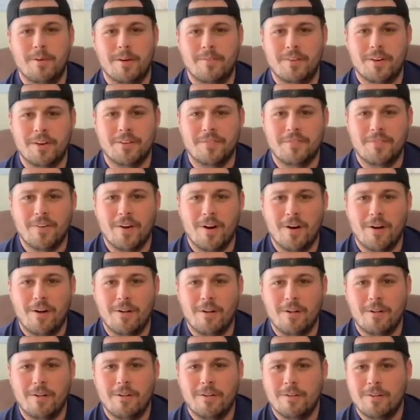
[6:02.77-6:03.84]
a, very
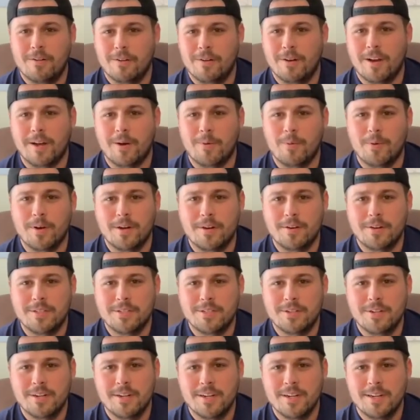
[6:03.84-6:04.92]
fall or like wintery
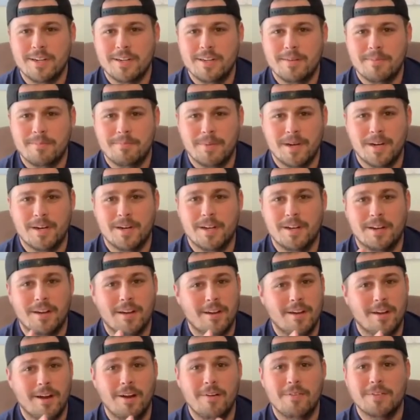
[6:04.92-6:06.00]
drink, but
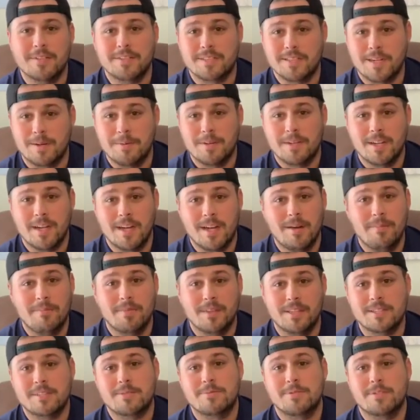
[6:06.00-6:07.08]
over the summertime,
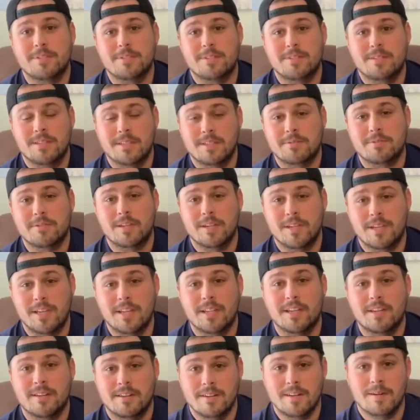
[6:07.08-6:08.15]
this one this one could get
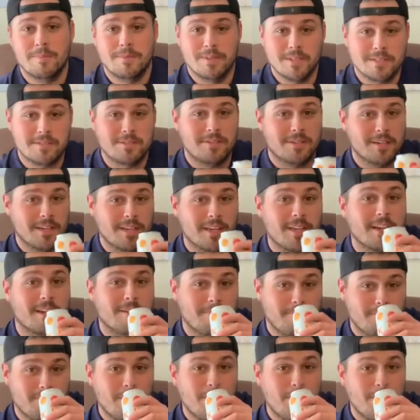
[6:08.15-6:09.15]
it. I mean, this one could get it.